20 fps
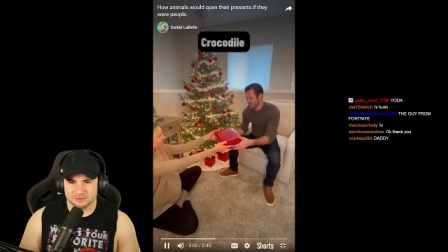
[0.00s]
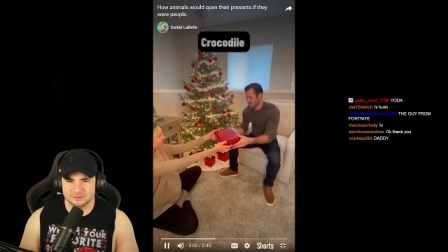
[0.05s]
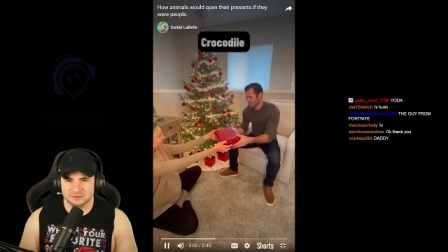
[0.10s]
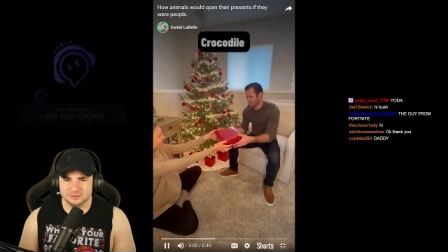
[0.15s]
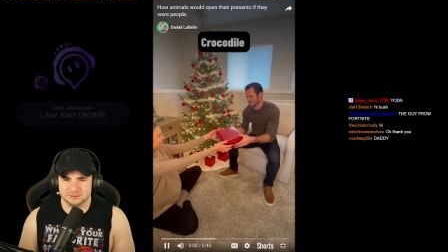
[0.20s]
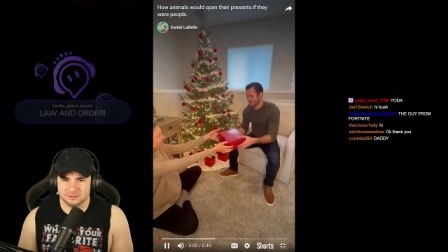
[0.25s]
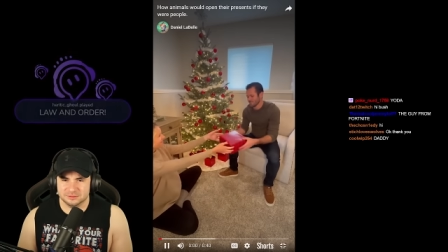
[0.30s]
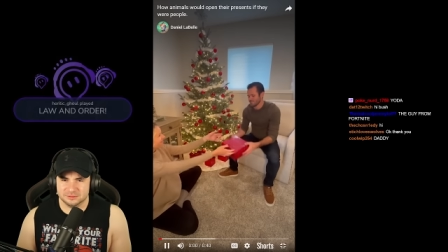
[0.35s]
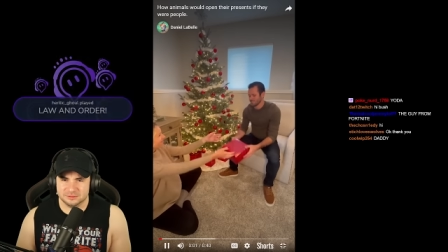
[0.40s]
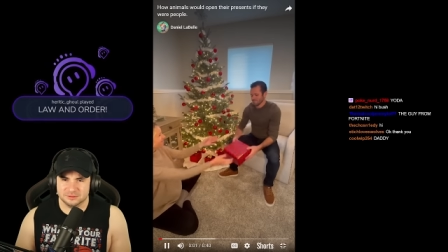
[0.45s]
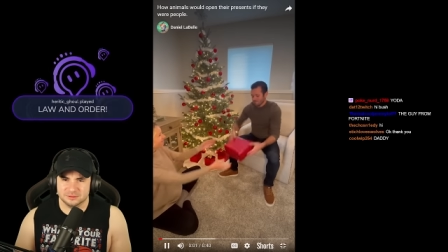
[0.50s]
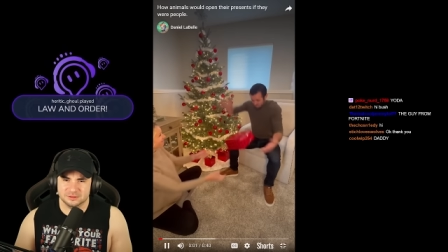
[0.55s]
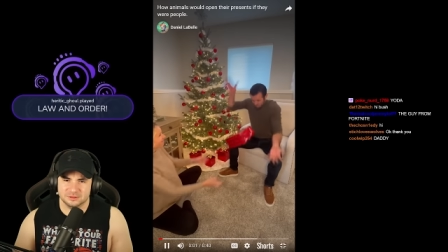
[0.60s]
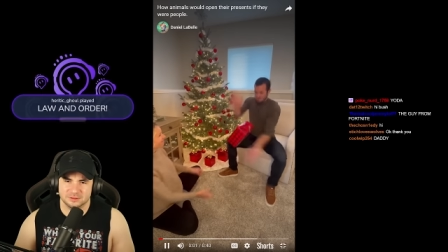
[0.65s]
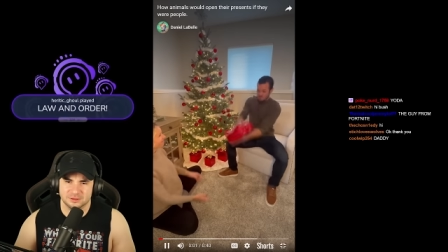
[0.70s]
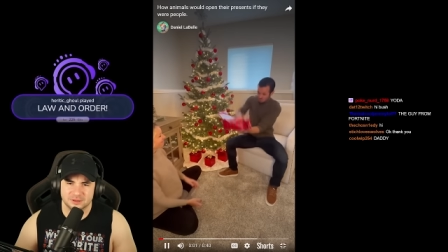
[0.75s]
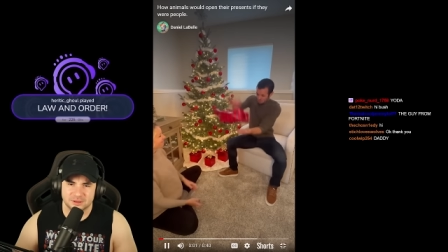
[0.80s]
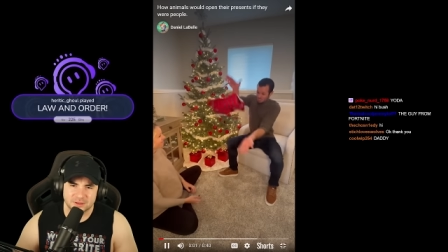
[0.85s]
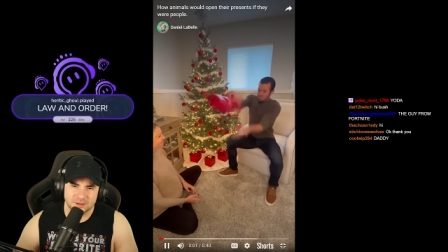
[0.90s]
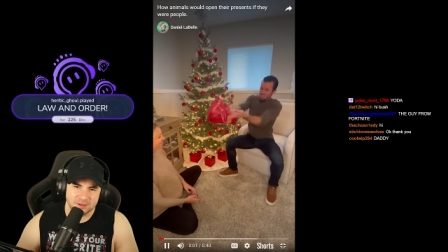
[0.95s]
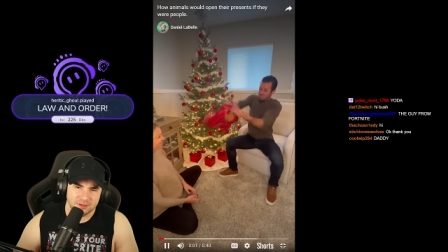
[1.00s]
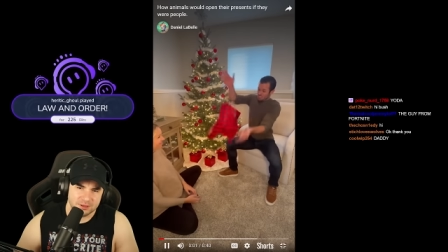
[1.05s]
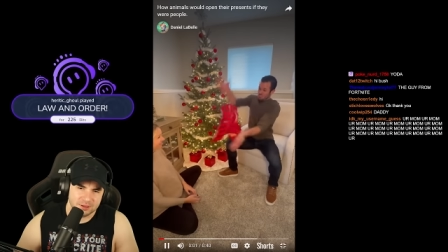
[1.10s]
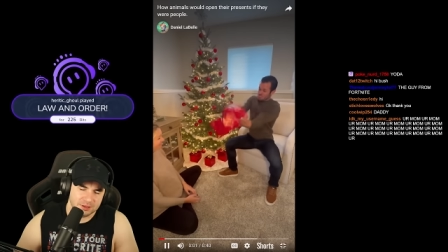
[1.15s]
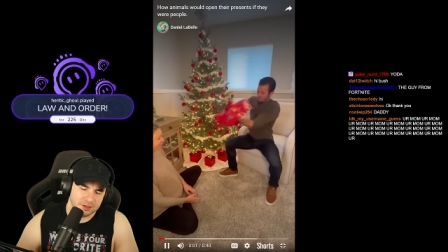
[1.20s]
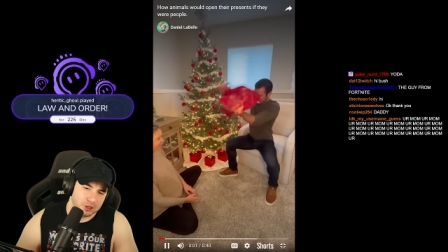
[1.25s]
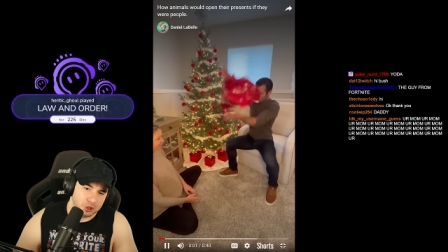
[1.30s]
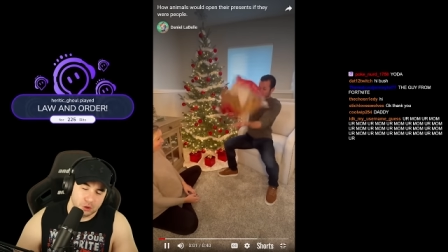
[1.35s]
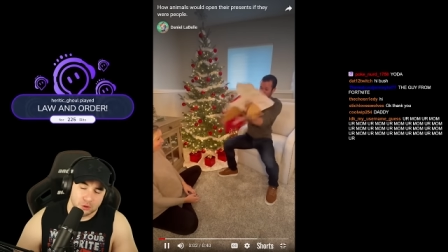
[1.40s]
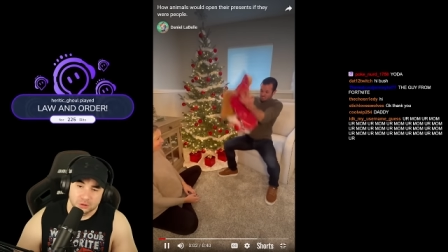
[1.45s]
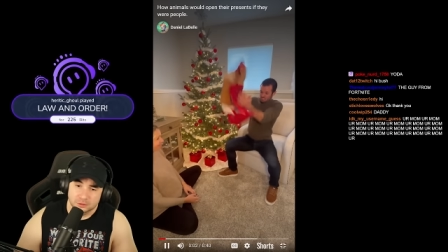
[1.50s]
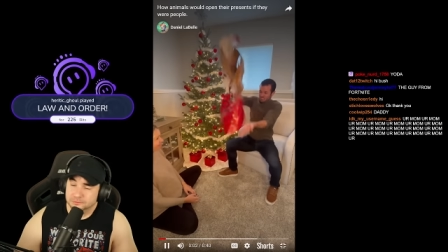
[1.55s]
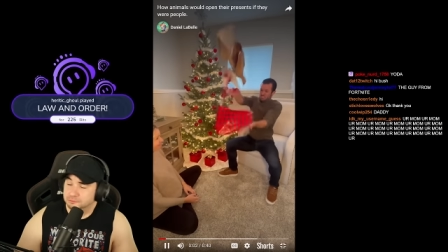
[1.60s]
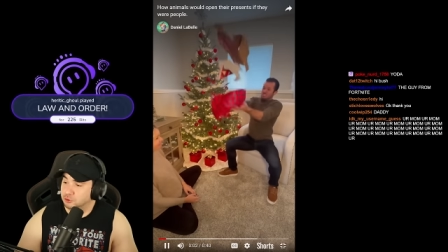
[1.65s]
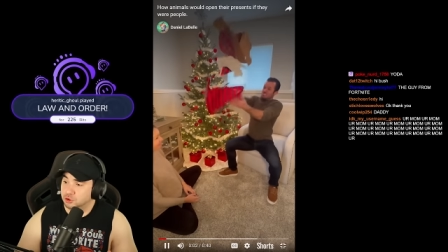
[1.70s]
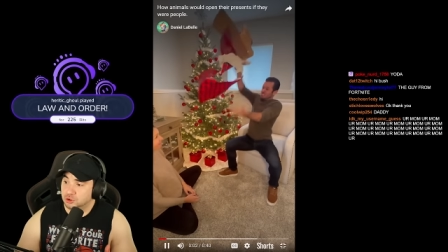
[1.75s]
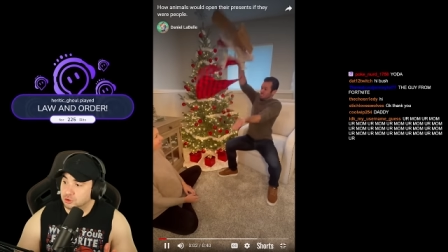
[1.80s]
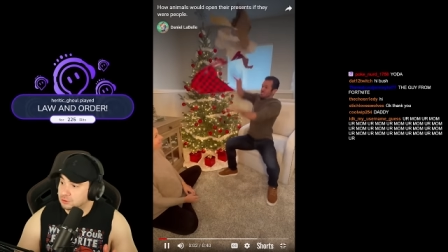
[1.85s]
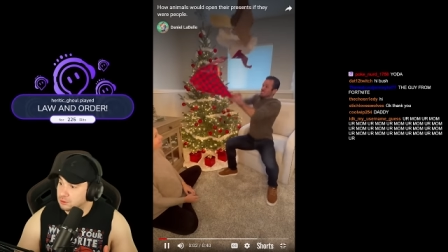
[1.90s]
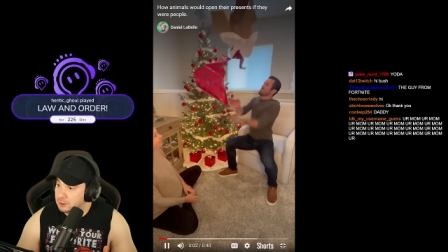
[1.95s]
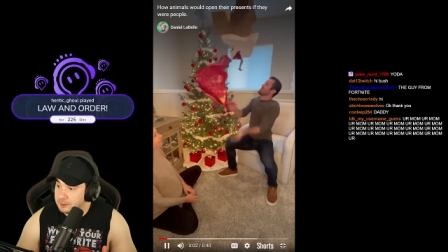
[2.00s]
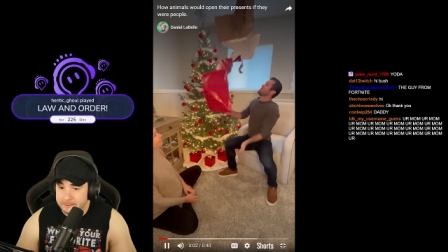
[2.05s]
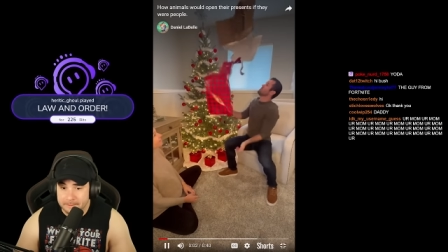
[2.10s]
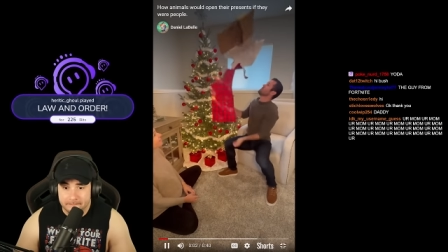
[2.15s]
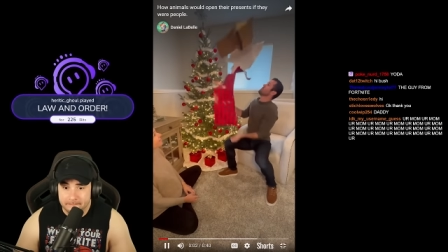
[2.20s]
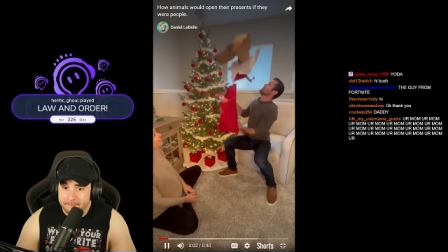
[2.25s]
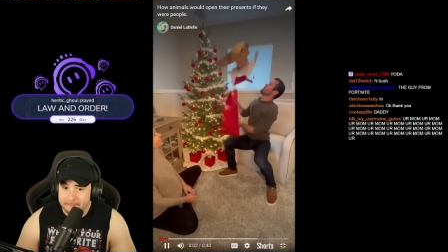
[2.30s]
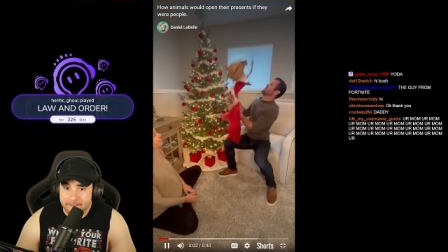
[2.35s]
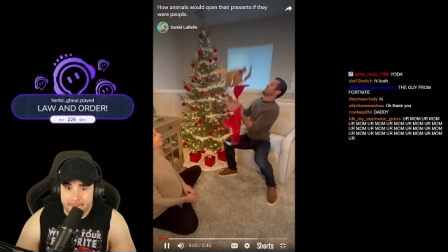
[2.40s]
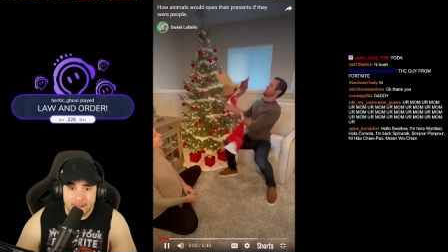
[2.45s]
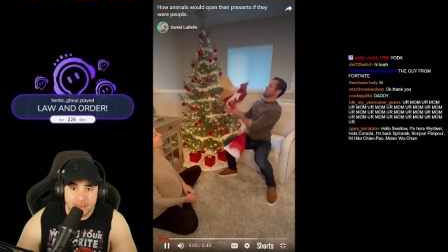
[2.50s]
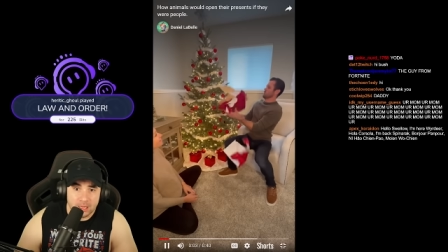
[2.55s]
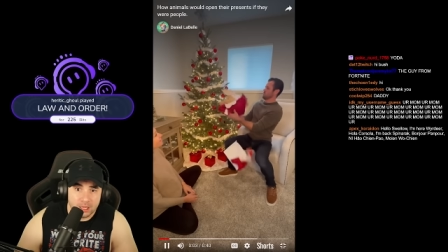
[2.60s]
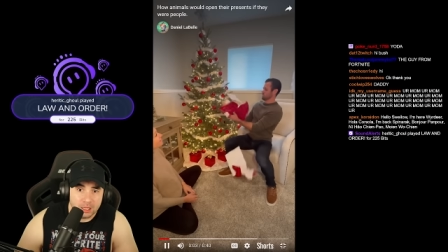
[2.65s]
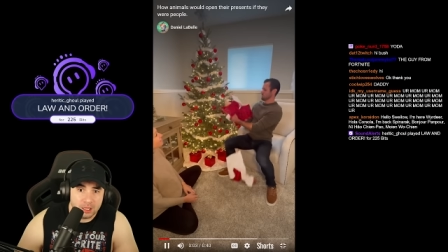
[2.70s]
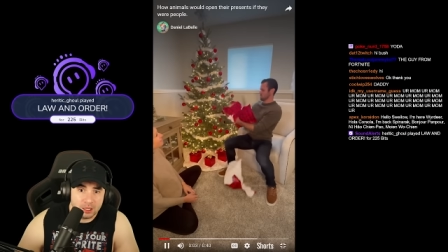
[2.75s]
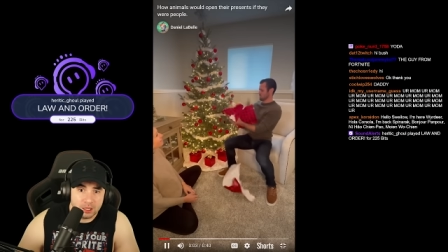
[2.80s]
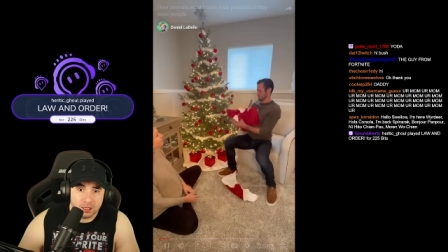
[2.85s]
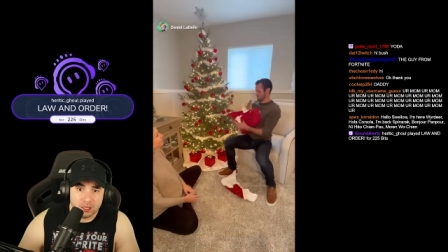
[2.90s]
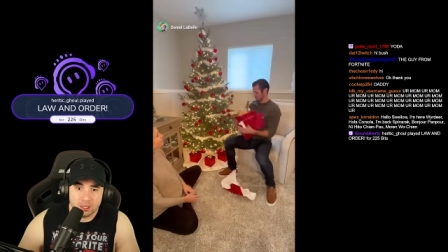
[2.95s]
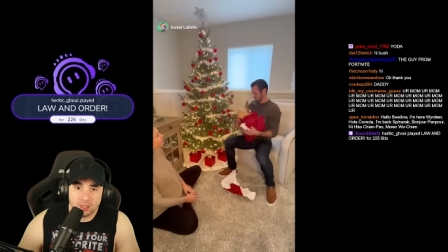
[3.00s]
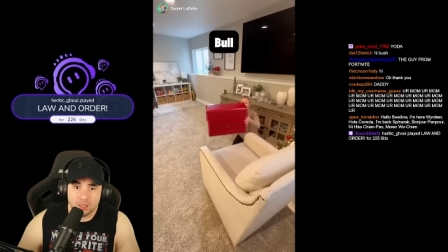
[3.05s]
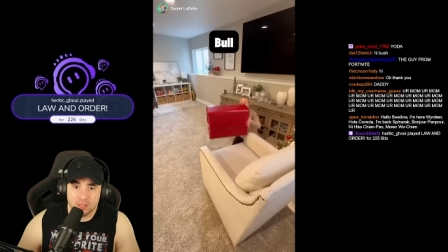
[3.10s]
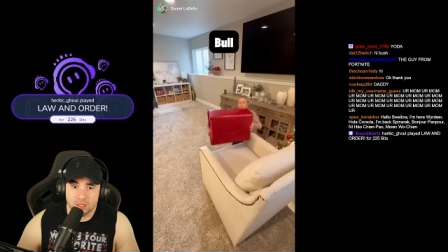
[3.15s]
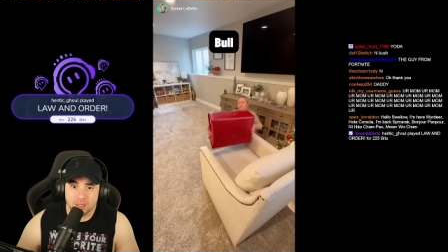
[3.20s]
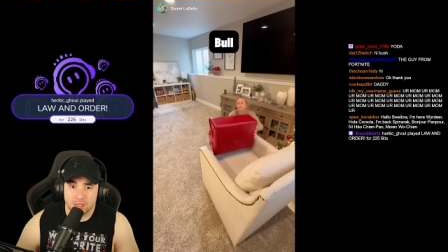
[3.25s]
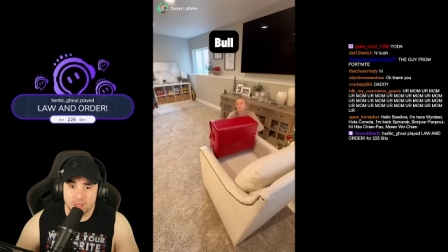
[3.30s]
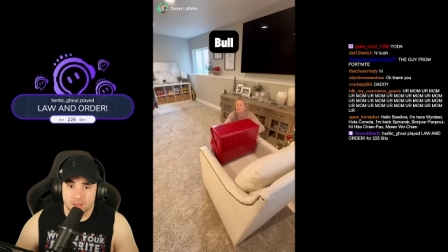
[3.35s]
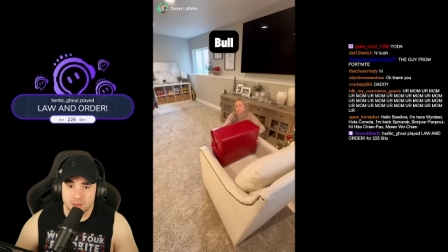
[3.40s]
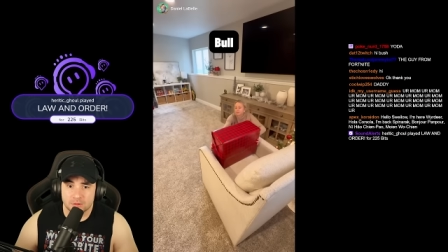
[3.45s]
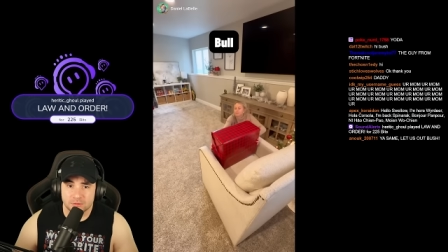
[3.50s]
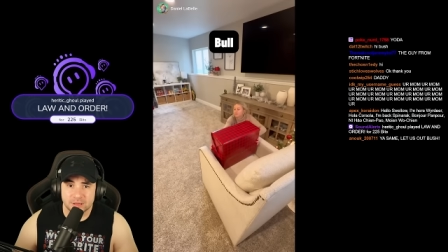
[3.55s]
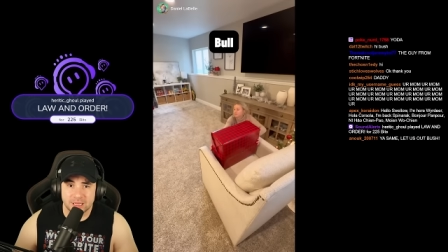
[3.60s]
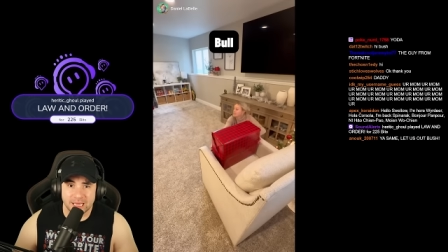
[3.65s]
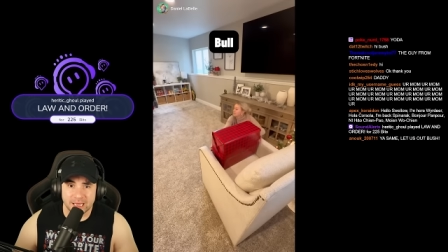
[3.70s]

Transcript: The